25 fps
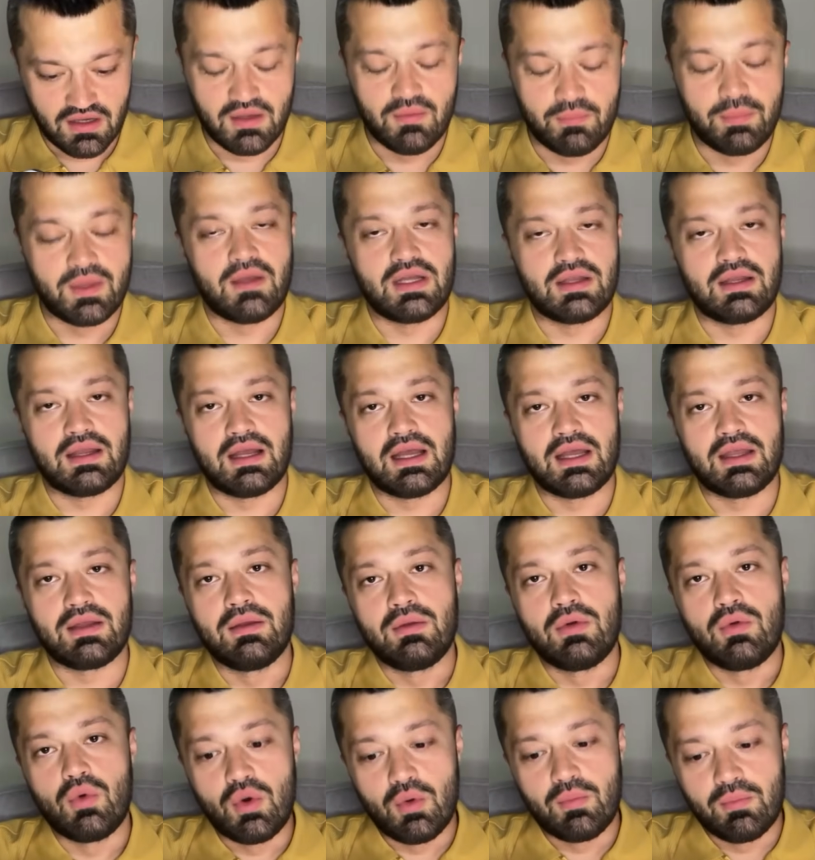but a
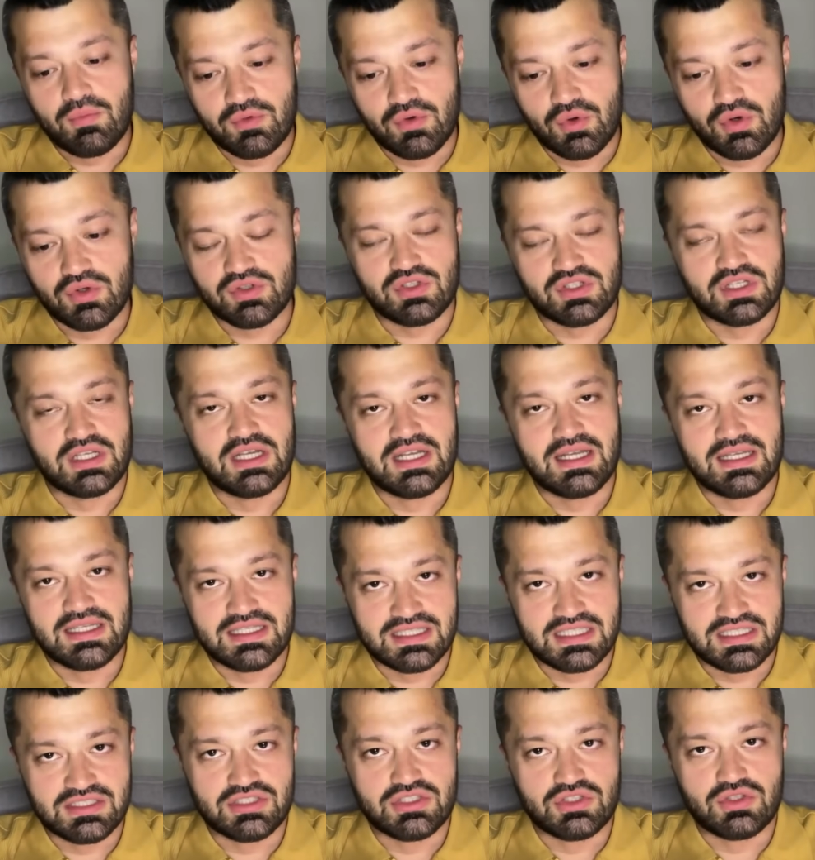top-notch
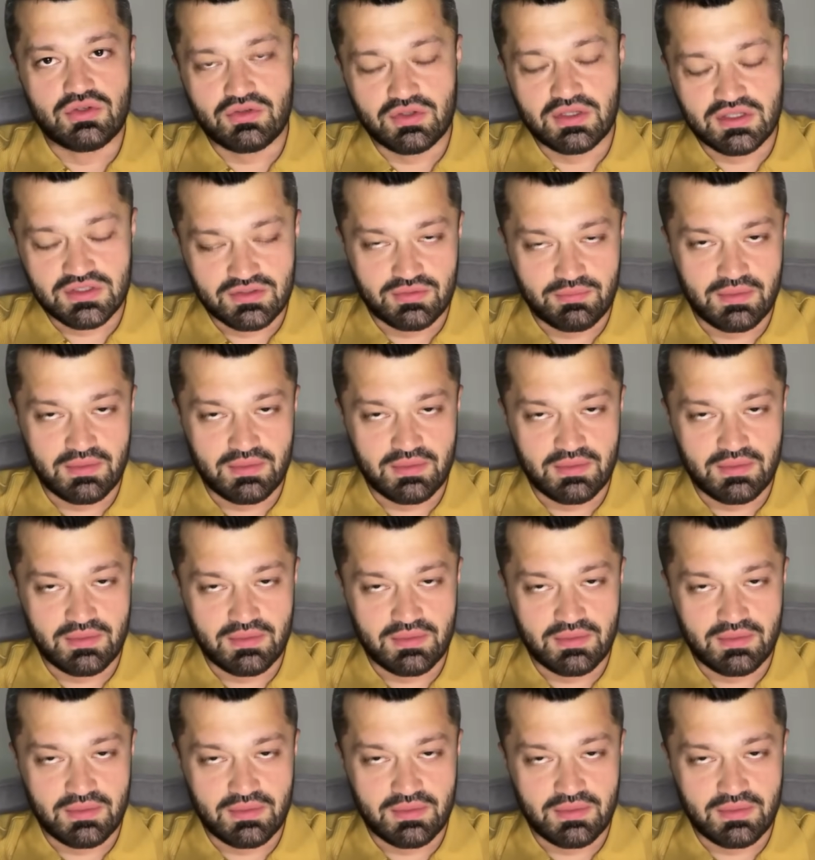elite unit